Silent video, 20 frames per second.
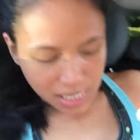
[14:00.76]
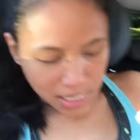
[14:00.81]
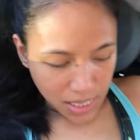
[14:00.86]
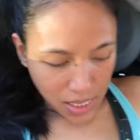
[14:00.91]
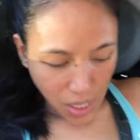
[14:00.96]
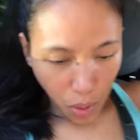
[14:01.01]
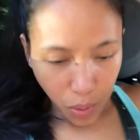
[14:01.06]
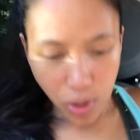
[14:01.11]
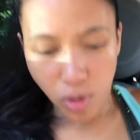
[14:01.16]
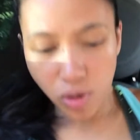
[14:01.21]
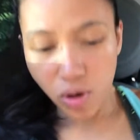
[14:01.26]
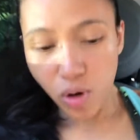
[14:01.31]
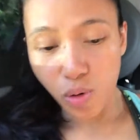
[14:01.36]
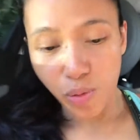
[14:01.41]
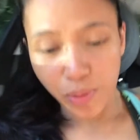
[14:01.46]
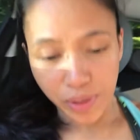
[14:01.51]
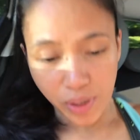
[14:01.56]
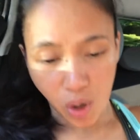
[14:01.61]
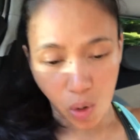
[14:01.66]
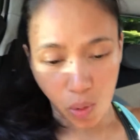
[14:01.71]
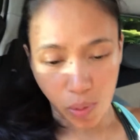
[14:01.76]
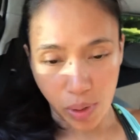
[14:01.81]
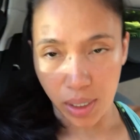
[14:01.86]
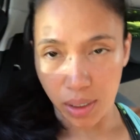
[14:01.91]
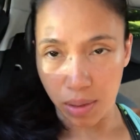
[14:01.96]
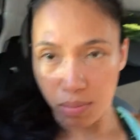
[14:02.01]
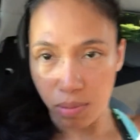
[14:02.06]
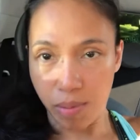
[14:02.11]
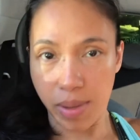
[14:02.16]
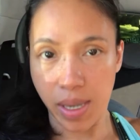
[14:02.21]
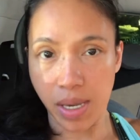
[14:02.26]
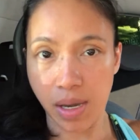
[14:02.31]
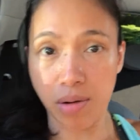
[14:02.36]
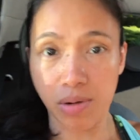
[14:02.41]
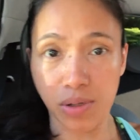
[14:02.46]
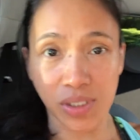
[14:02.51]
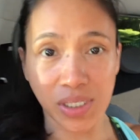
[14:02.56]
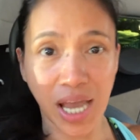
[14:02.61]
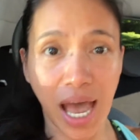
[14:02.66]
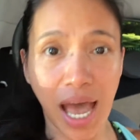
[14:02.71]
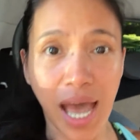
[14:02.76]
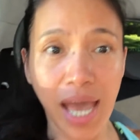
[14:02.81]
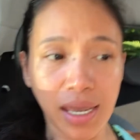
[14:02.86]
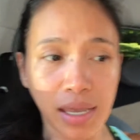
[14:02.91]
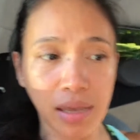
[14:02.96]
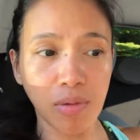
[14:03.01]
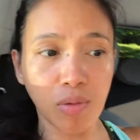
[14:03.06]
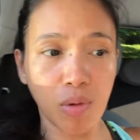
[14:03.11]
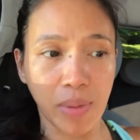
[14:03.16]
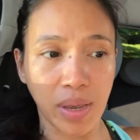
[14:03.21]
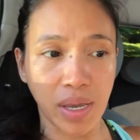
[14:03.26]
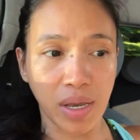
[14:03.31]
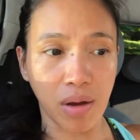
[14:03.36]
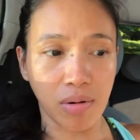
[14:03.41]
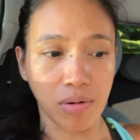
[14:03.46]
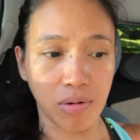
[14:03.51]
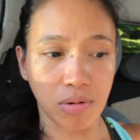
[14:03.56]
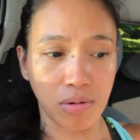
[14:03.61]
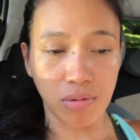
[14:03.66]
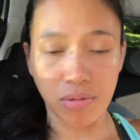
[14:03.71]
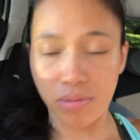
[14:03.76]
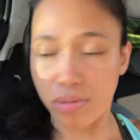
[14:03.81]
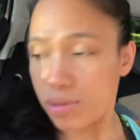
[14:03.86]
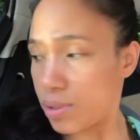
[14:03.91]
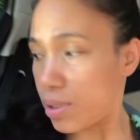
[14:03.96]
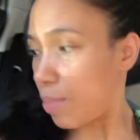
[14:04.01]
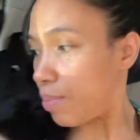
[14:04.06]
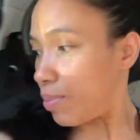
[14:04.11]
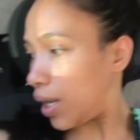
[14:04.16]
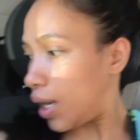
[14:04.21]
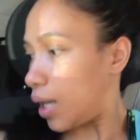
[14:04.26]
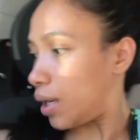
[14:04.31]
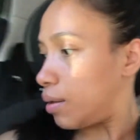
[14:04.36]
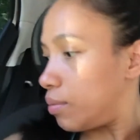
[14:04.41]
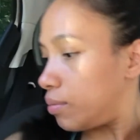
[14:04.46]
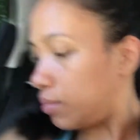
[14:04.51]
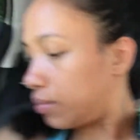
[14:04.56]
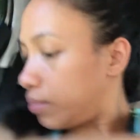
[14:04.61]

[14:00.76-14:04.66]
So we don't know where we're going. We may go to Thai. We may go to something.